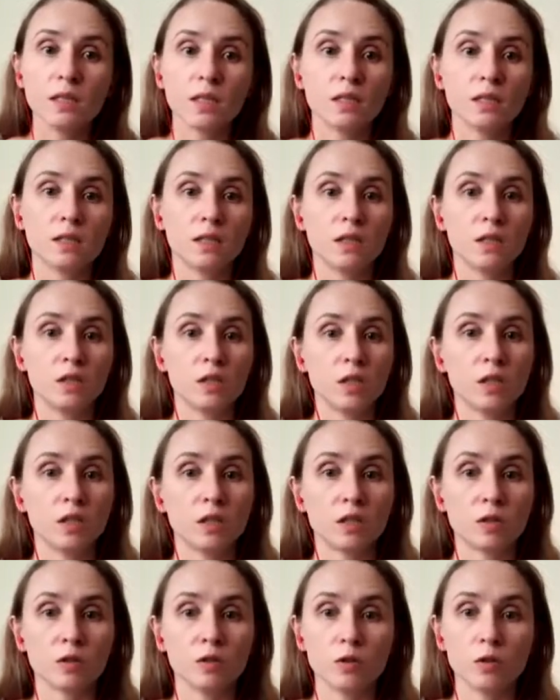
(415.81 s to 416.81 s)
The
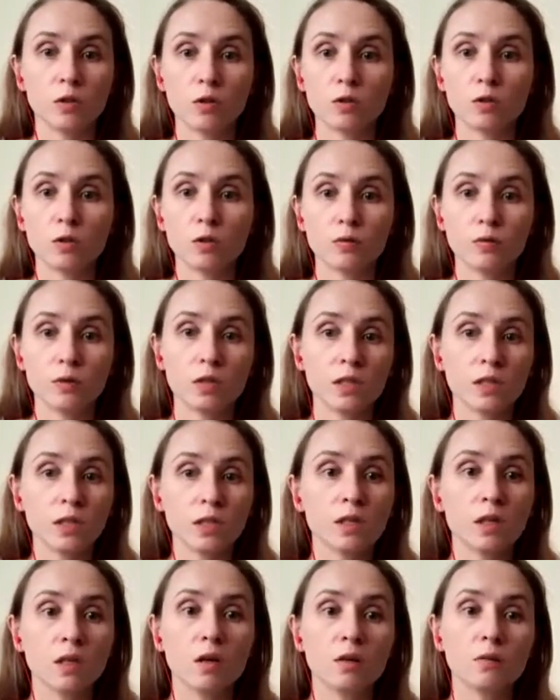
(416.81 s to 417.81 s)
general tone of
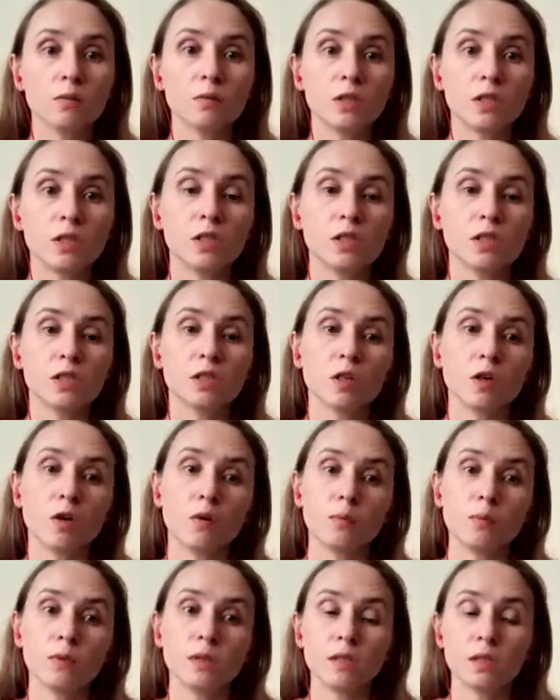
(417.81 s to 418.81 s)
teacher's
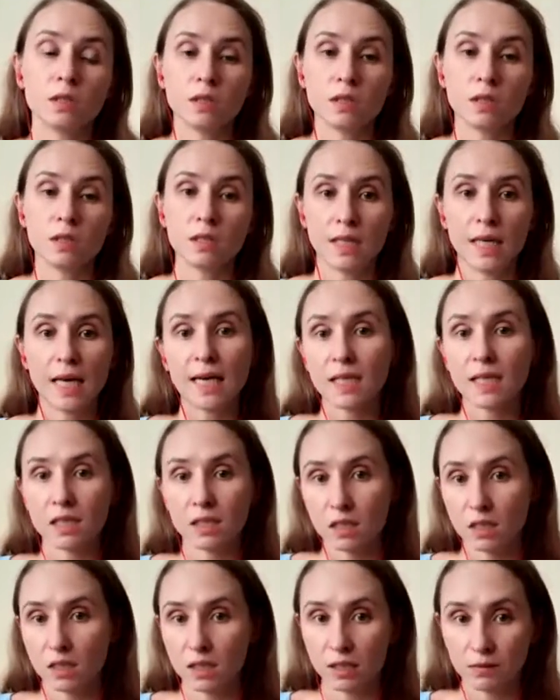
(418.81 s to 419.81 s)
comments is
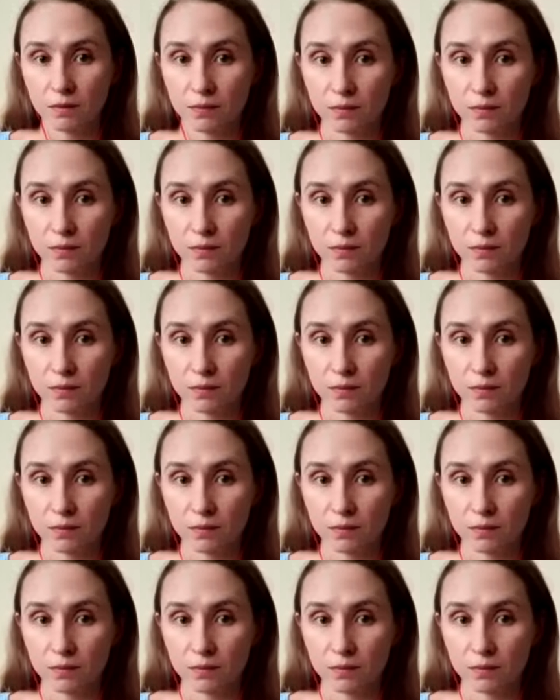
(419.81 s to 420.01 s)
negative.